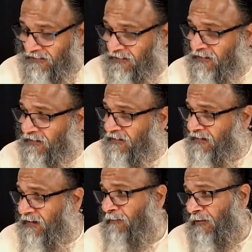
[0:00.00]
the
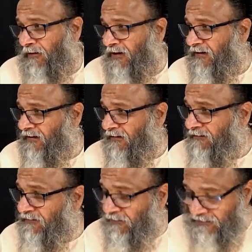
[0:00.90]
immortality,
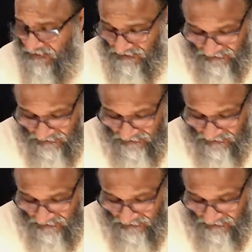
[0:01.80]
which was